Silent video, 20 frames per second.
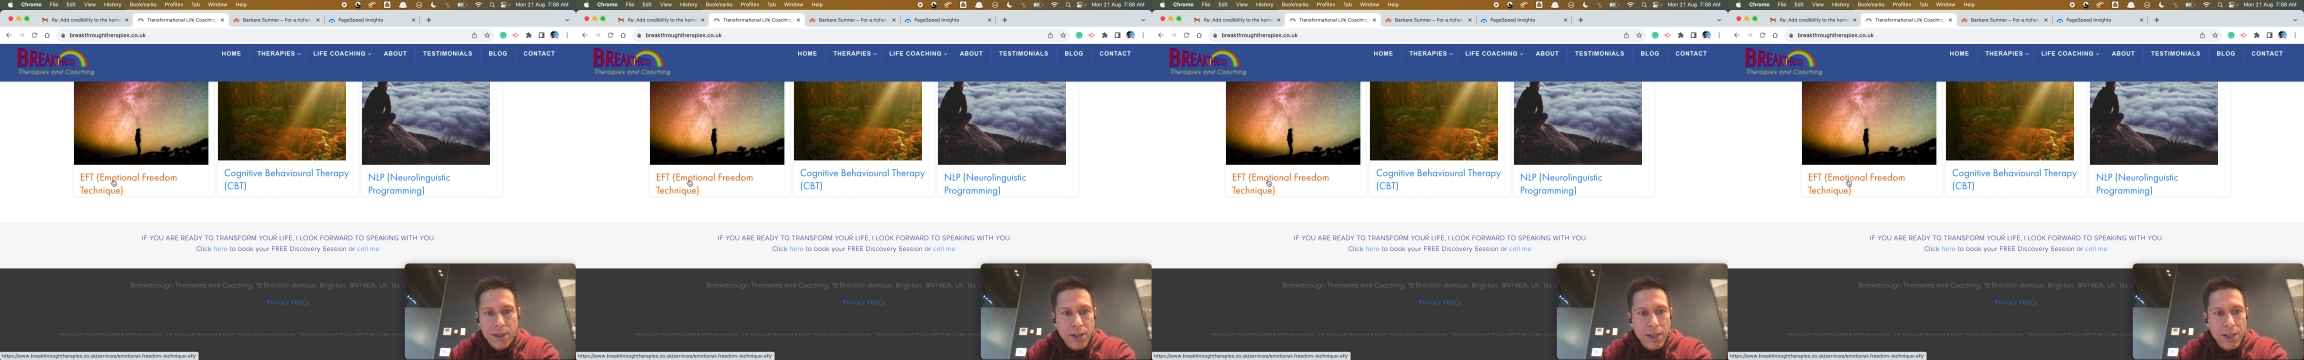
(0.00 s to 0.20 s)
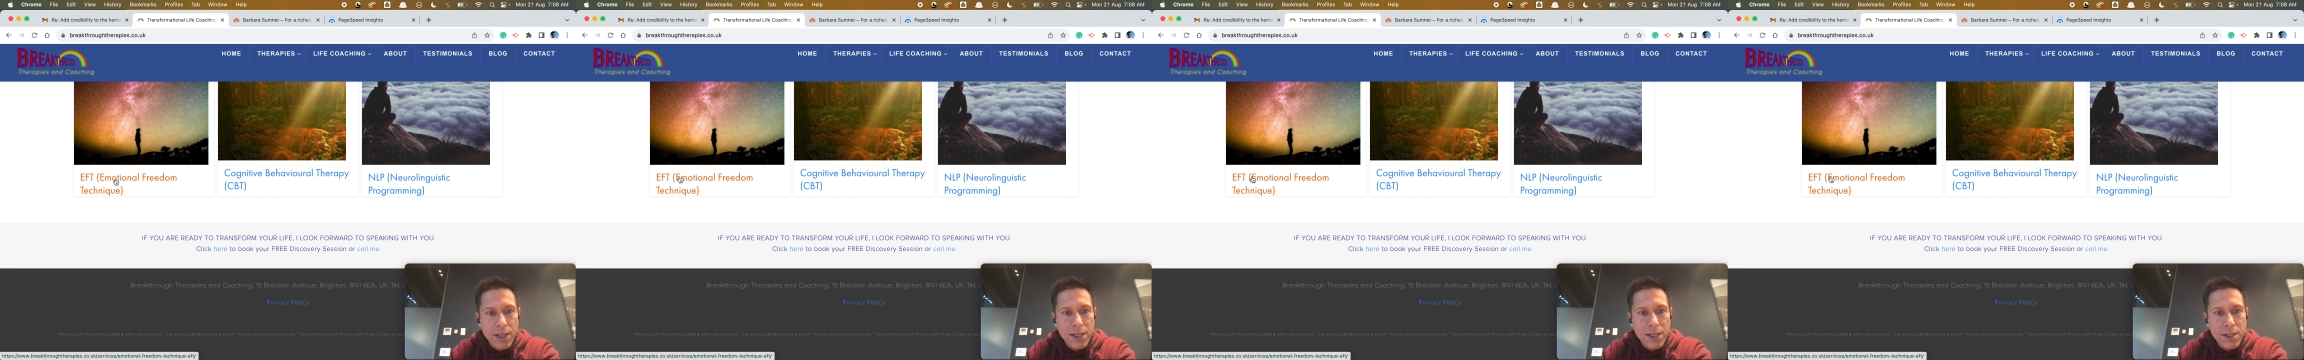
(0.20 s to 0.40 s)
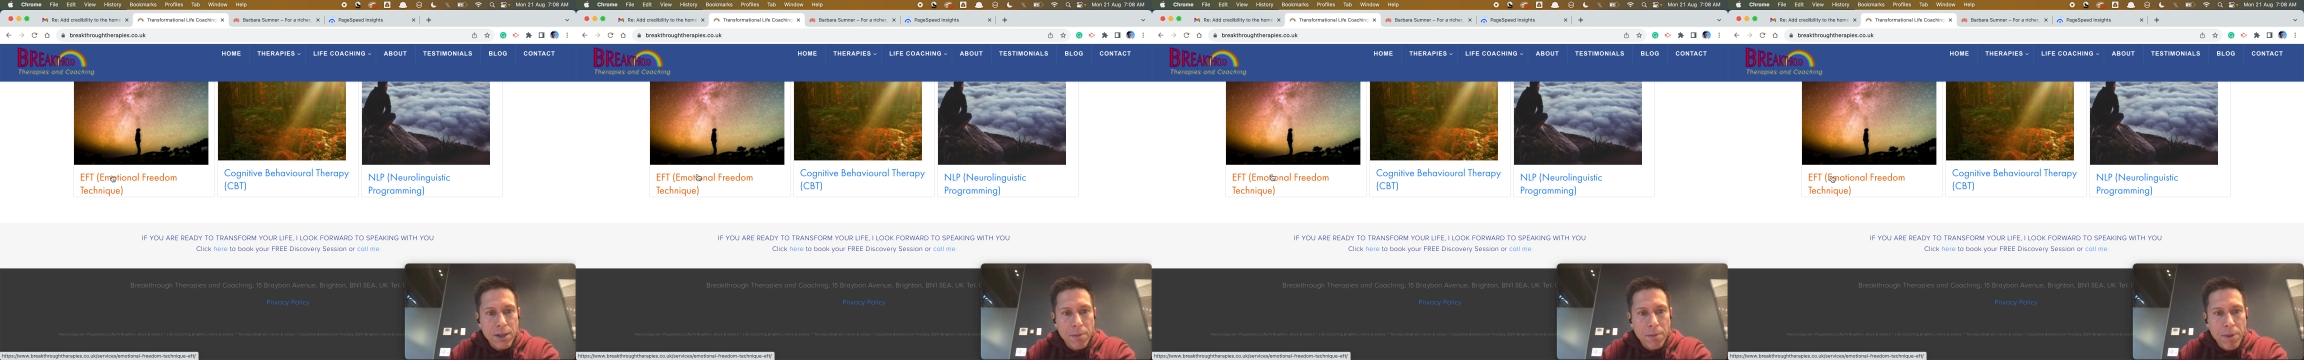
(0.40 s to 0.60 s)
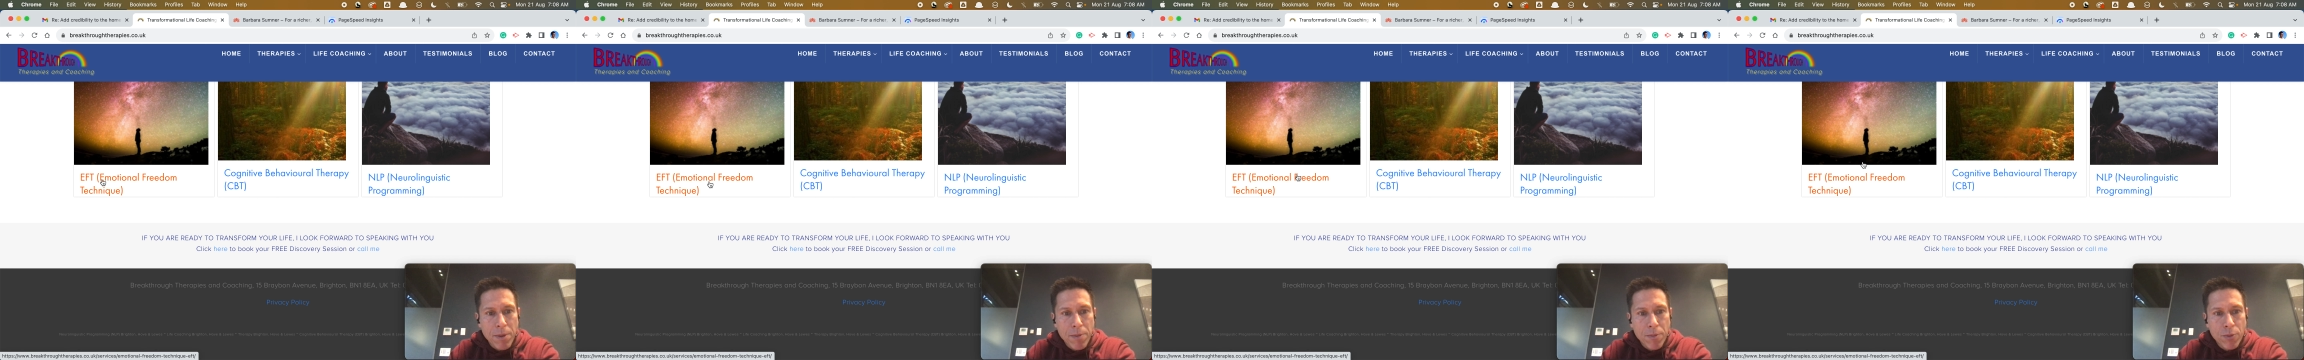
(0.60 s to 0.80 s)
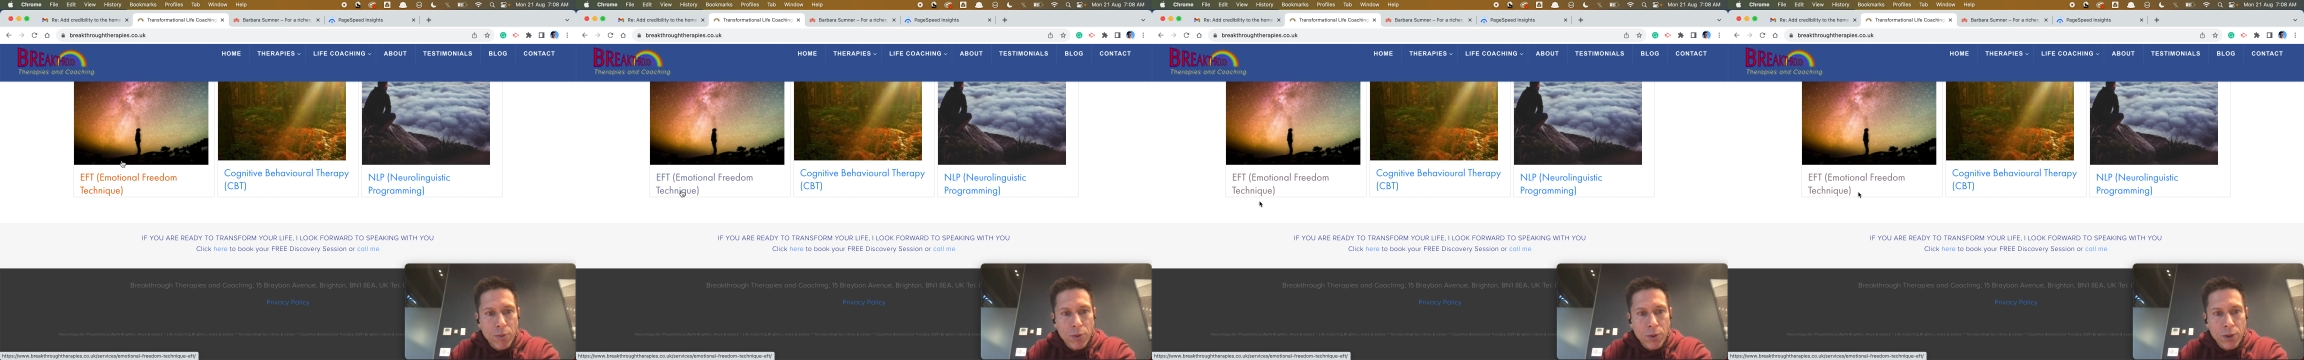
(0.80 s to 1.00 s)
I think some
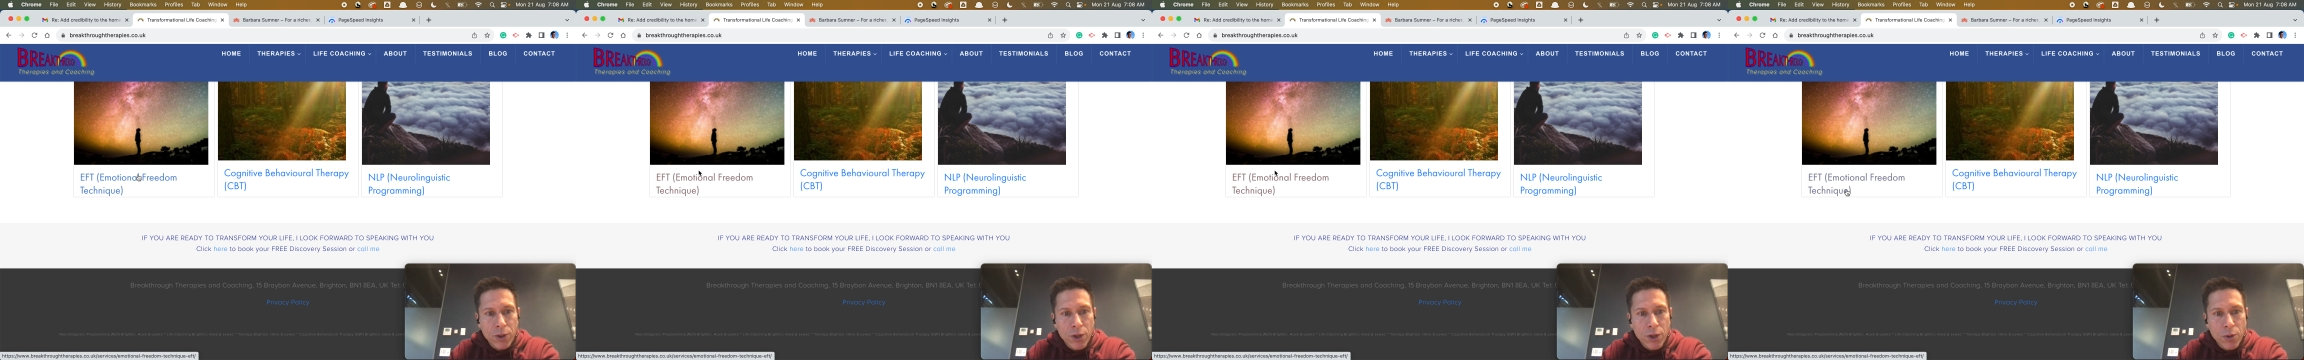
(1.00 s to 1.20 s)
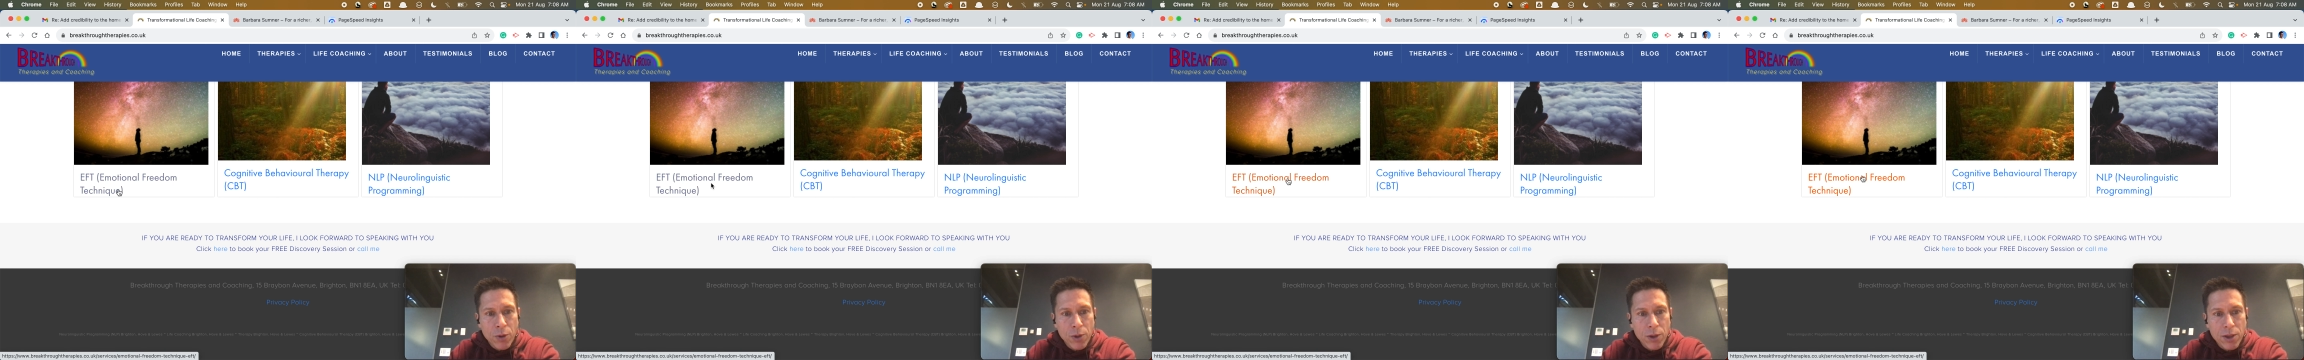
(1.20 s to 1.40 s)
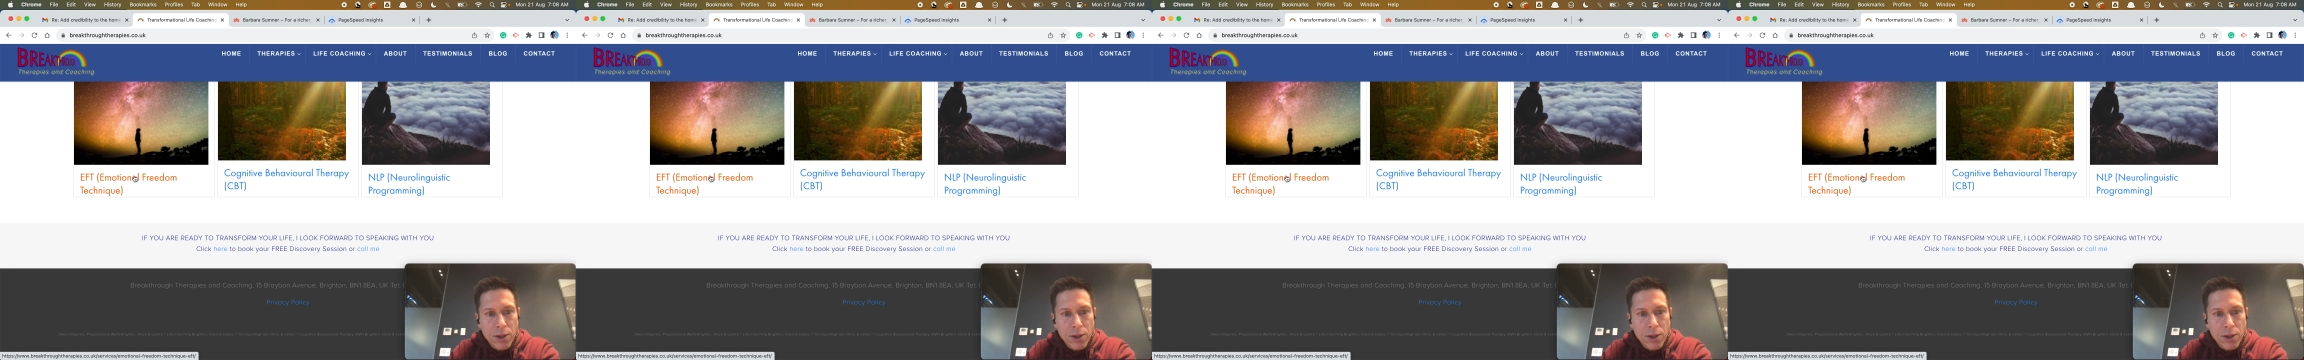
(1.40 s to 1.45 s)
people will know what